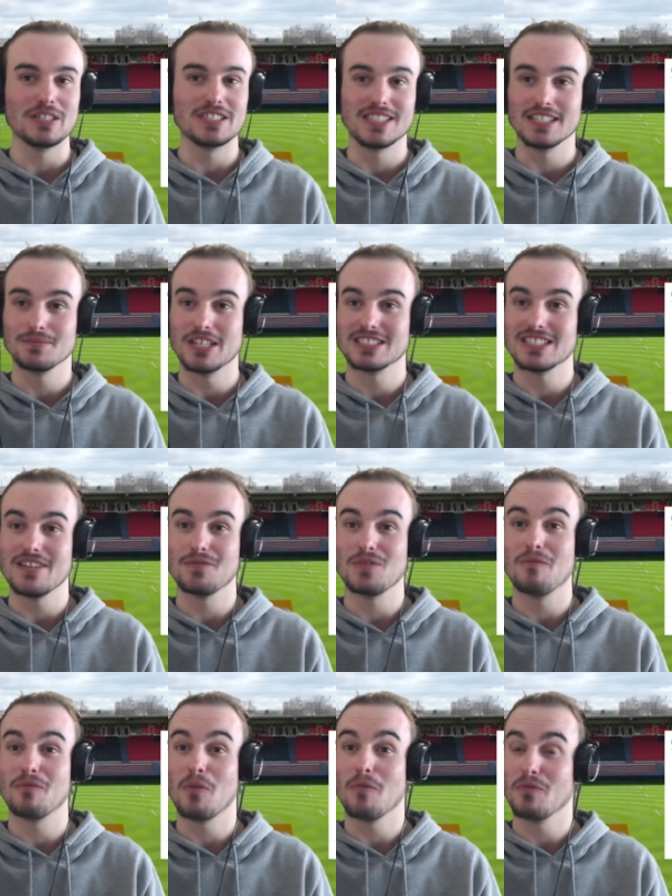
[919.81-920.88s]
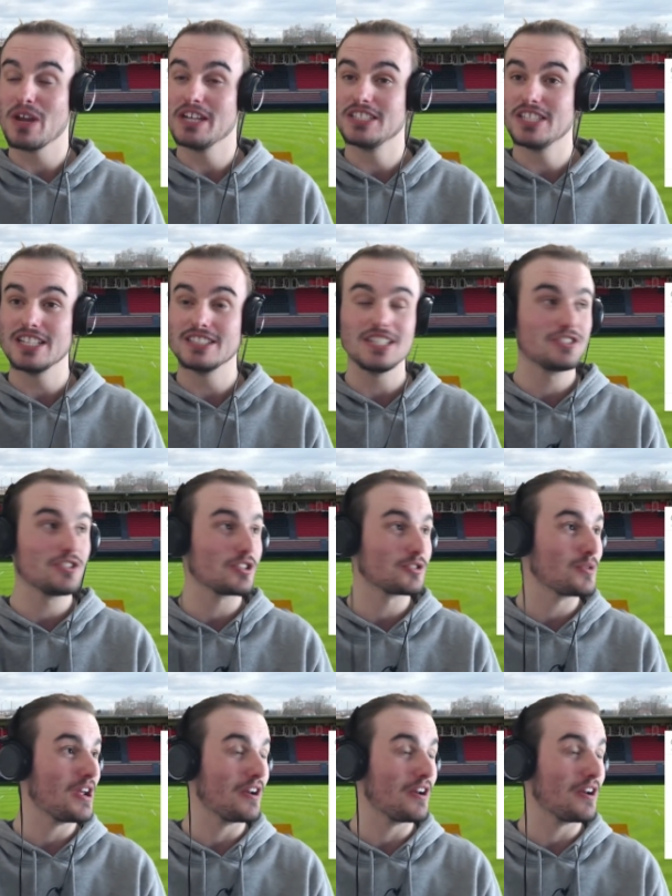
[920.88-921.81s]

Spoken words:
But 6 minutes left from Fiji, says Joshua.